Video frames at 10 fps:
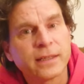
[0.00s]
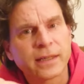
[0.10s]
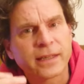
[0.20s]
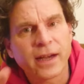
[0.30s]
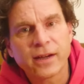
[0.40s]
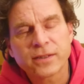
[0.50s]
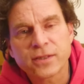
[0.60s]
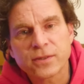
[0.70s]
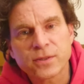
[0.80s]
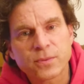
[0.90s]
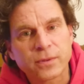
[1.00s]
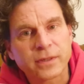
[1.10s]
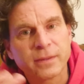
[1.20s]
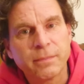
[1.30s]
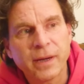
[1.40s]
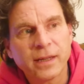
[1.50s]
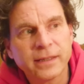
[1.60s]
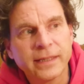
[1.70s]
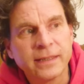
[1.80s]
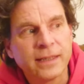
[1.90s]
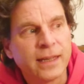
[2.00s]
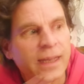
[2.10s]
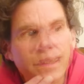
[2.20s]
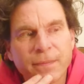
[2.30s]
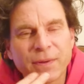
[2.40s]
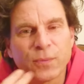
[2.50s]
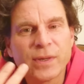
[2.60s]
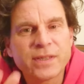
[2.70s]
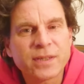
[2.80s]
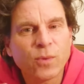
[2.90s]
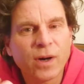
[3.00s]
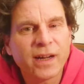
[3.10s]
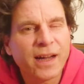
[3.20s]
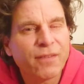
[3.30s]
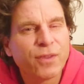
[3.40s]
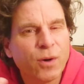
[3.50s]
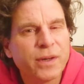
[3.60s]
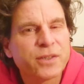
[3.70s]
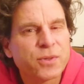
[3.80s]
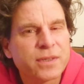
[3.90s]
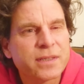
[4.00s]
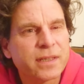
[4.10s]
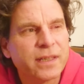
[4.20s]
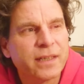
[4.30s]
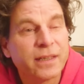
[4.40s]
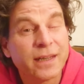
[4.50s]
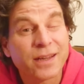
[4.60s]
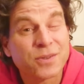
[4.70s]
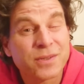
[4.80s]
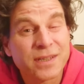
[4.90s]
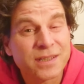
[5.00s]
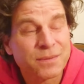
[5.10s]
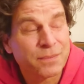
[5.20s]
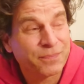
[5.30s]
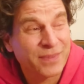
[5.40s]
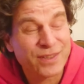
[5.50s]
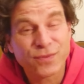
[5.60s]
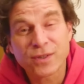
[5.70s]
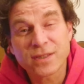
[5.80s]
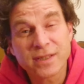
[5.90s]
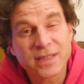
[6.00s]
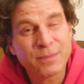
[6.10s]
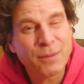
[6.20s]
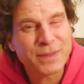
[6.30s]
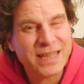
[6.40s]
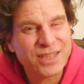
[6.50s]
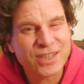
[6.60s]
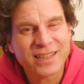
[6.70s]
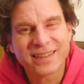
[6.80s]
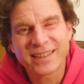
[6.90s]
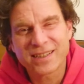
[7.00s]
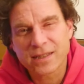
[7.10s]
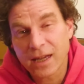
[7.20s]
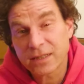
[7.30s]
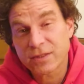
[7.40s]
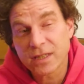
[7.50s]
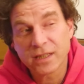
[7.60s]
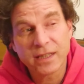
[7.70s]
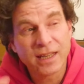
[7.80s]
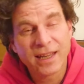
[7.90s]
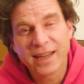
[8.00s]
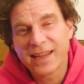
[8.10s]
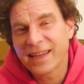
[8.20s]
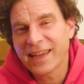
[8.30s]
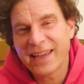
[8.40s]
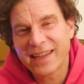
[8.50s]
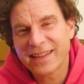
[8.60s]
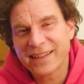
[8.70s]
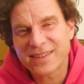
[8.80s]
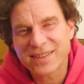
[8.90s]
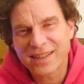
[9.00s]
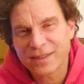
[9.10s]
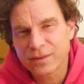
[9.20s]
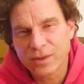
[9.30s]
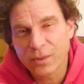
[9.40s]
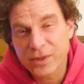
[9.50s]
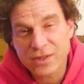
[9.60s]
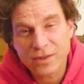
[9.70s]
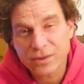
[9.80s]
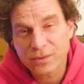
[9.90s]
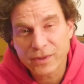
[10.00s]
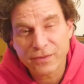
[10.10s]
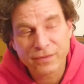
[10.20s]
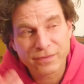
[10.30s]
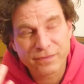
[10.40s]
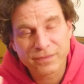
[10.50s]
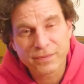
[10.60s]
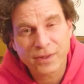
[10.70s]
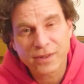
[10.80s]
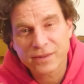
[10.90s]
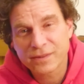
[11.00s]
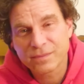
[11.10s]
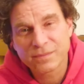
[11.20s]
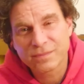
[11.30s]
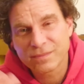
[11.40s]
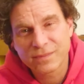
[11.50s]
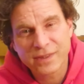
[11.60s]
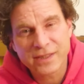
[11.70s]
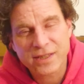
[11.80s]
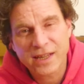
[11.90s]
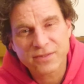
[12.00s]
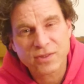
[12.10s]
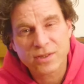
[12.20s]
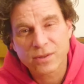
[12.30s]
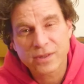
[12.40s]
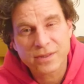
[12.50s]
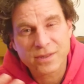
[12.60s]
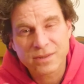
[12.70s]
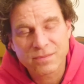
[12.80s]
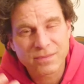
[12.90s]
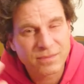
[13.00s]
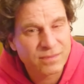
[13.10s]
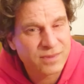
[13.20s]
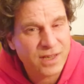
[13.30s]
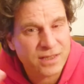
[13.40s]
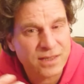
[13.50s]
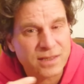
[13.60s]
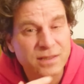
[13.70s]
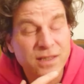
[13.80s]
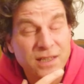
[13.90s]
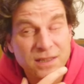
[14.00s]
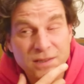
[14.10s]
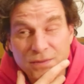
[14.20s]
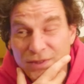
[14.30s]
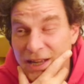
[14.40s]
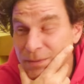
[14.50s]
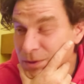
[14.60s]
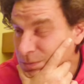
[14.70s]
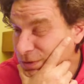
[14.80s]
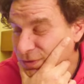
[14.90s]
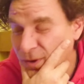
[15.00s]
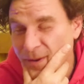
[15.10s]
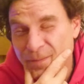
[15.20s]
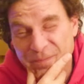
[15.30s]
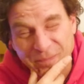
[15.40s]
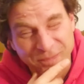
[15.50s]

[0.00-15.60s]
The characters were compelling. The reason why I have no interest in exorcisms is, firstly, demon possession I think is kind of silly, and it's not original. We've heard these kinds of stories dozens and dozens of times before.